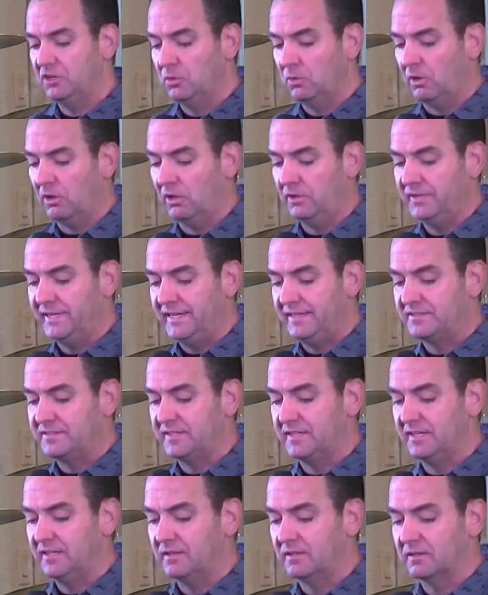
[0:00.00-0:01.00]
you all need
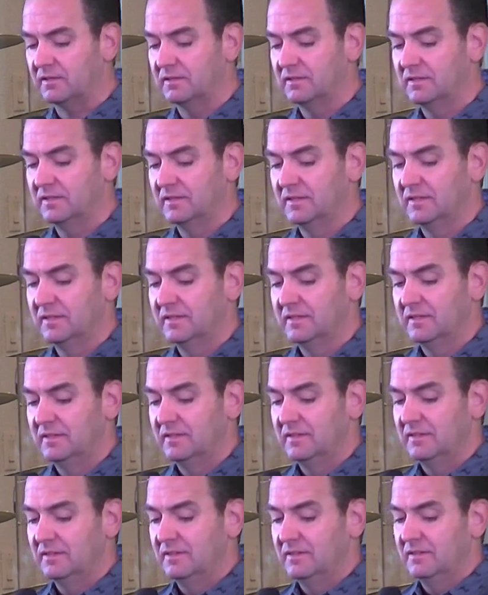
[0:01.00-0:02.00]
to hear.
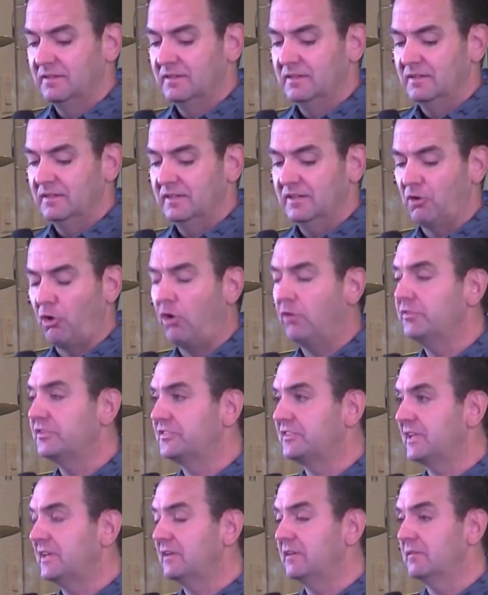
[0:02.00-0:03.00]
And all of a
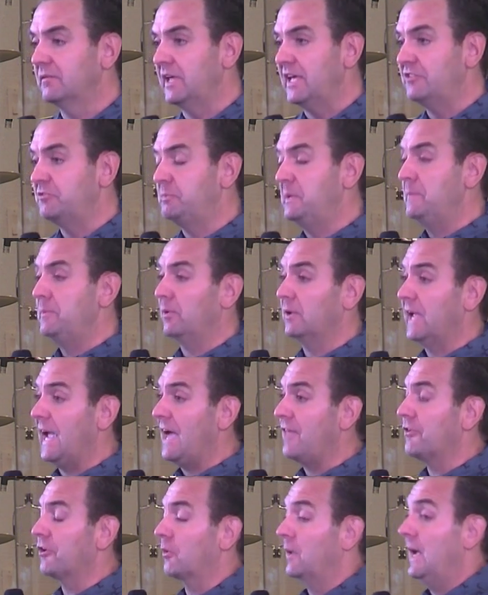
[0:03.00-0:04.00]
sudden, as people
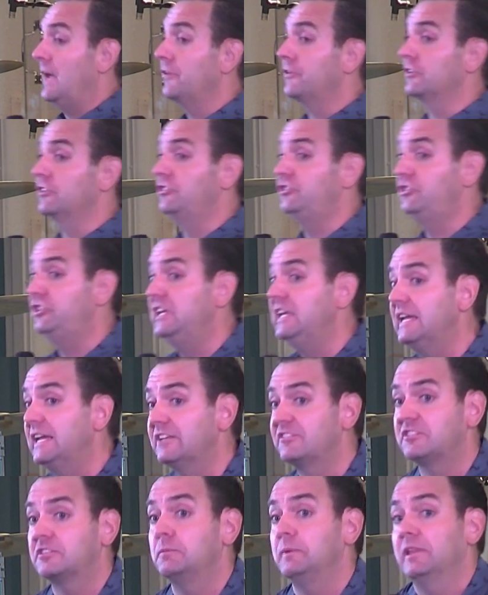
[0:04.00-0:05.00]
gather around her, she
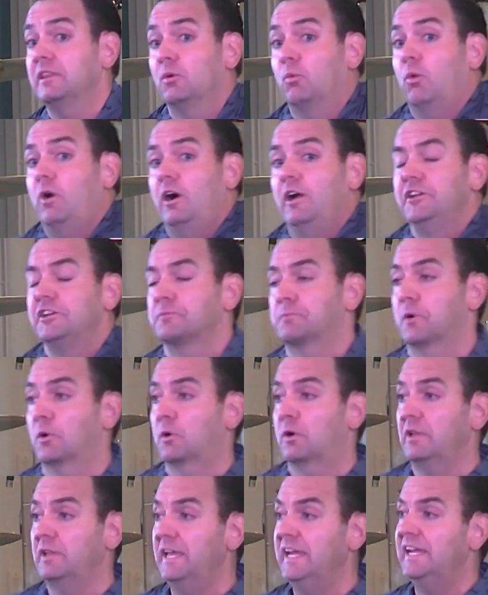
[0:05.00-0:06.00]
gets to be the one to
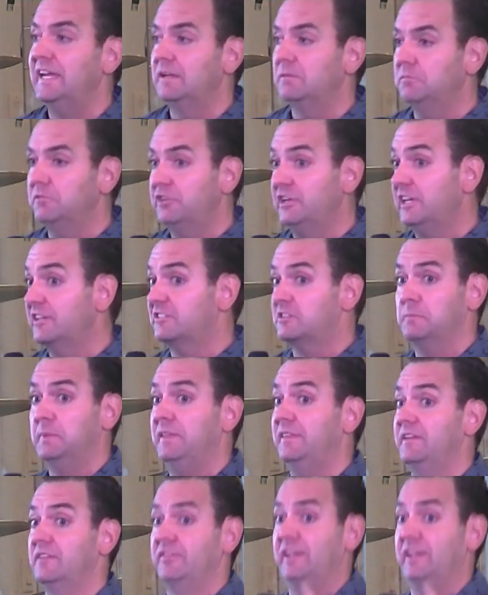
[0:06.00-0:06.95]
proclaim, she gets to be the